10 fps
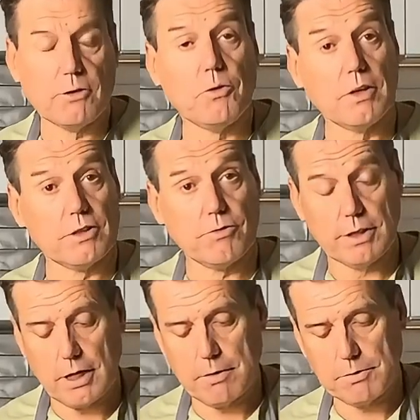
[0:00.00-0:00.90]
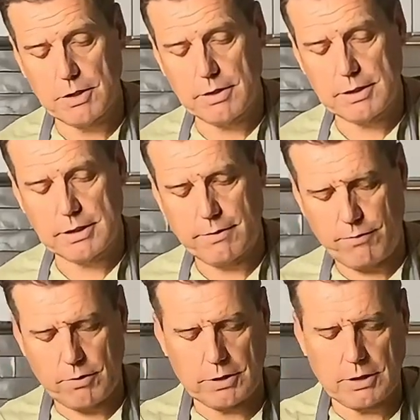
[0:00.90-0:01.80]
to do this 3 times. So this is the
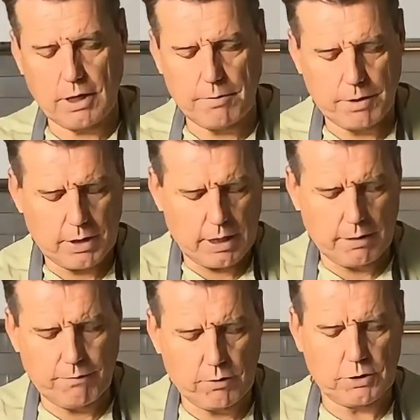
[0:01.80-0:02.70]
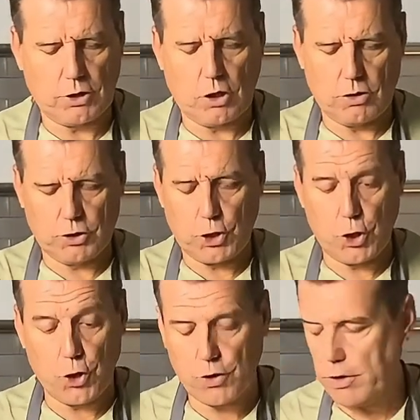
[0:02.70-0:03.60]
first time, okay, the first
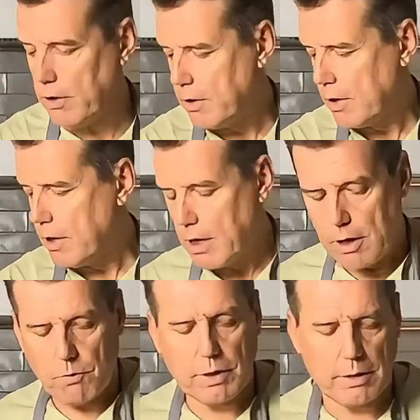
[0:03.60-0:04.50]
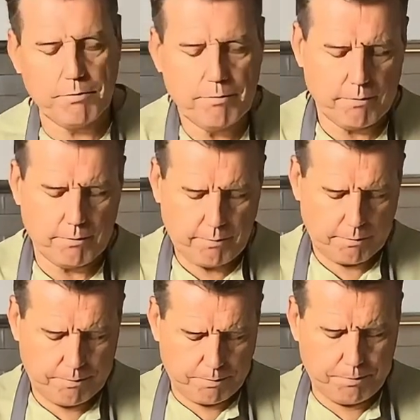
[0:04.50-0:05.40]
turn. We
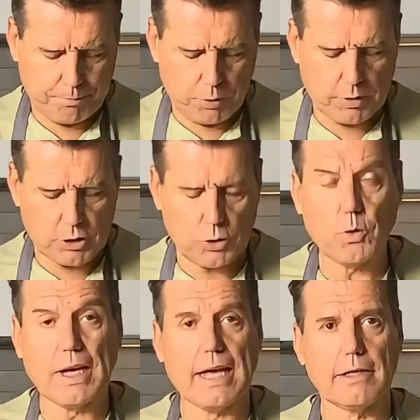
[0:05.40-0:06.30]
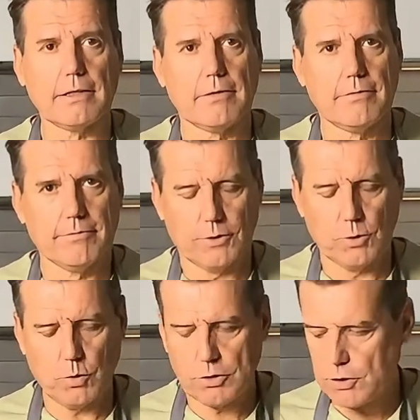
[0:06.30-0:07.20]
put the short end
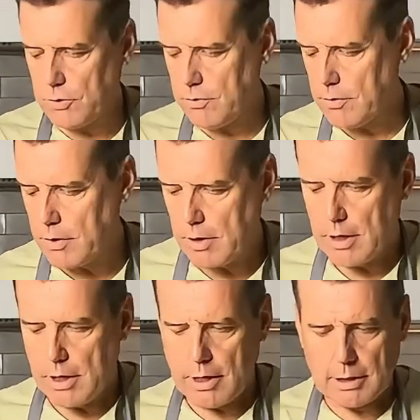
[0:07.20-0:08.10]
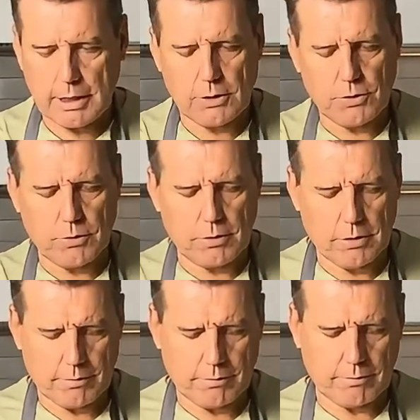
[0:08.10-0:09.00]
towards you, get your
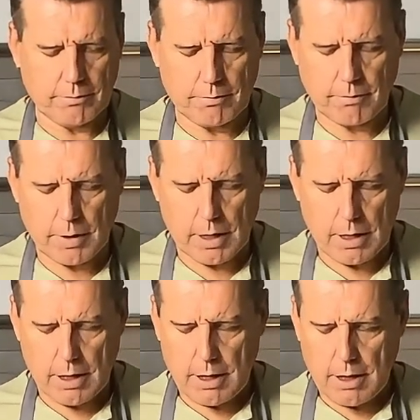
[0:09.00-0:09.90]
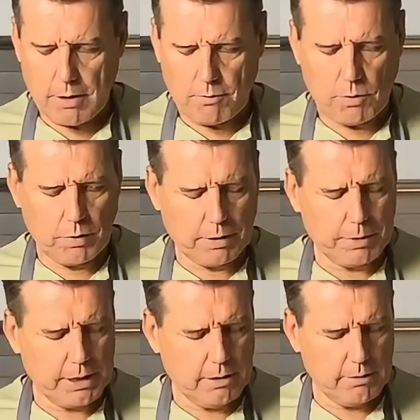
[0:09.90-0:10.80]
rolling pin,